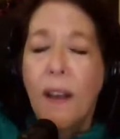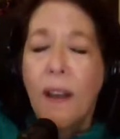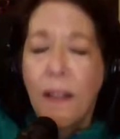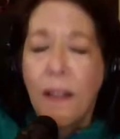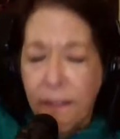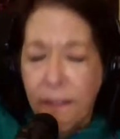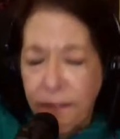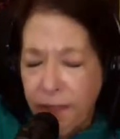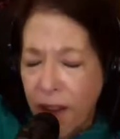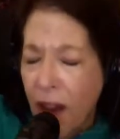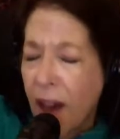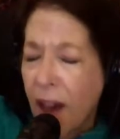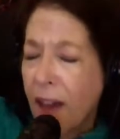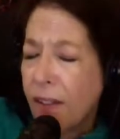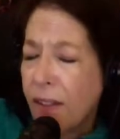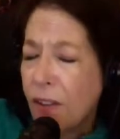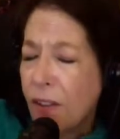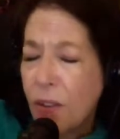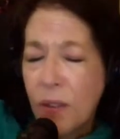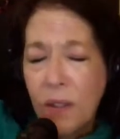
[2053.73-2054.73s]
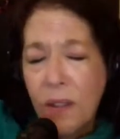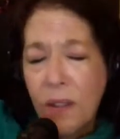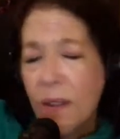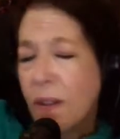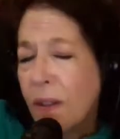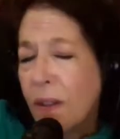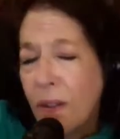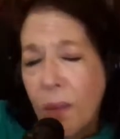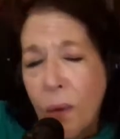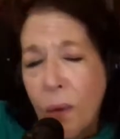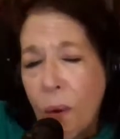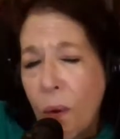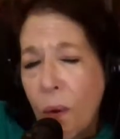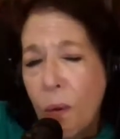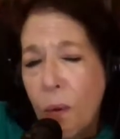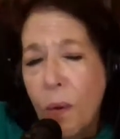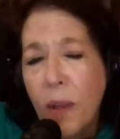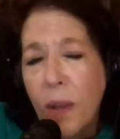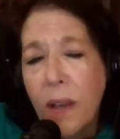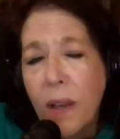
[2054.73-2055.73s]
the Father, Son, and the
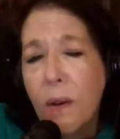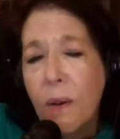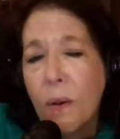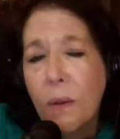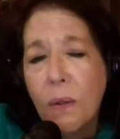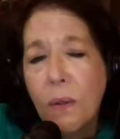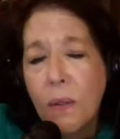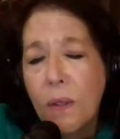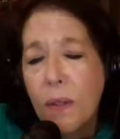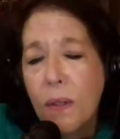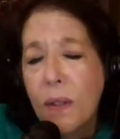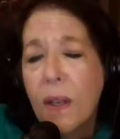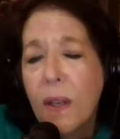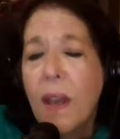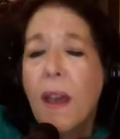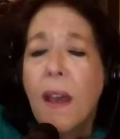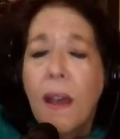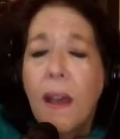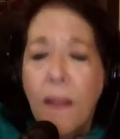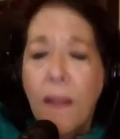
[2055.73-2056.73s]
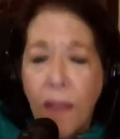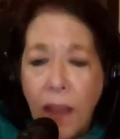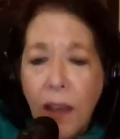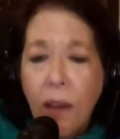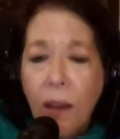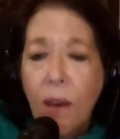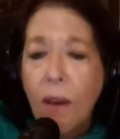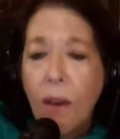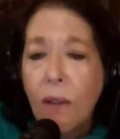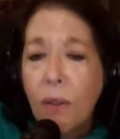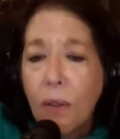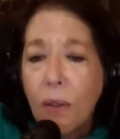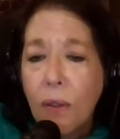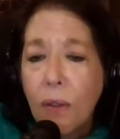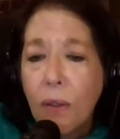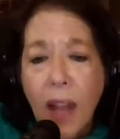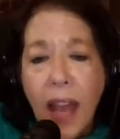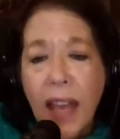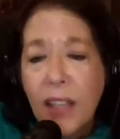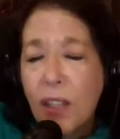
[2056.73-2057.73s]
Holy Ghost, they caught the
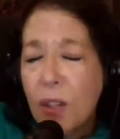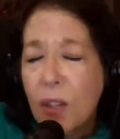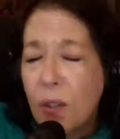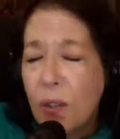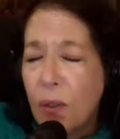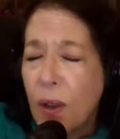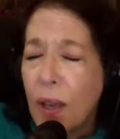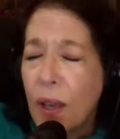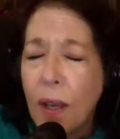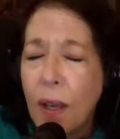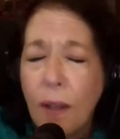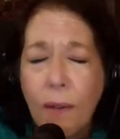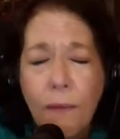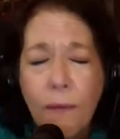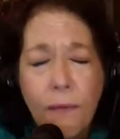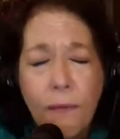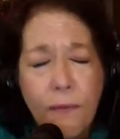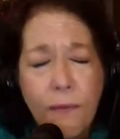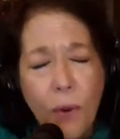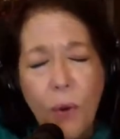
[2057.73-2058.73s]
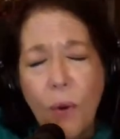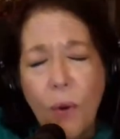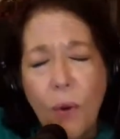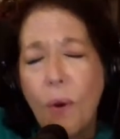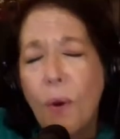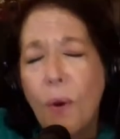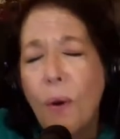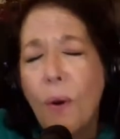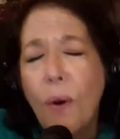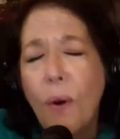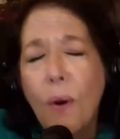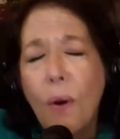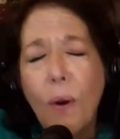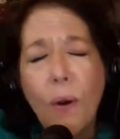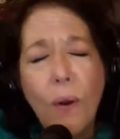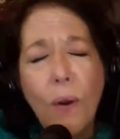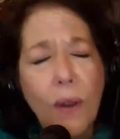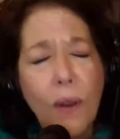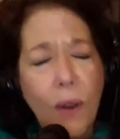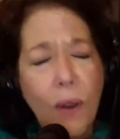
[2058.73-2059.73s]
last train
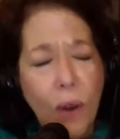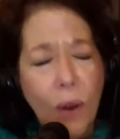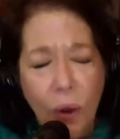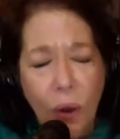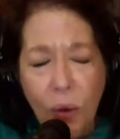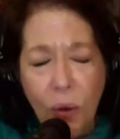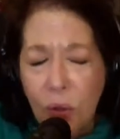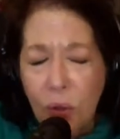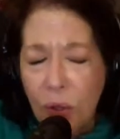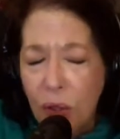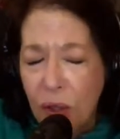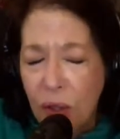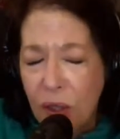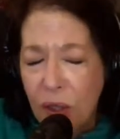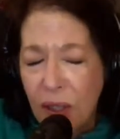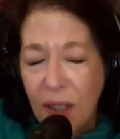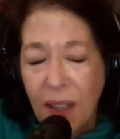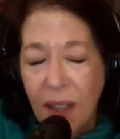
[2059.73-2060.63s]
for the coast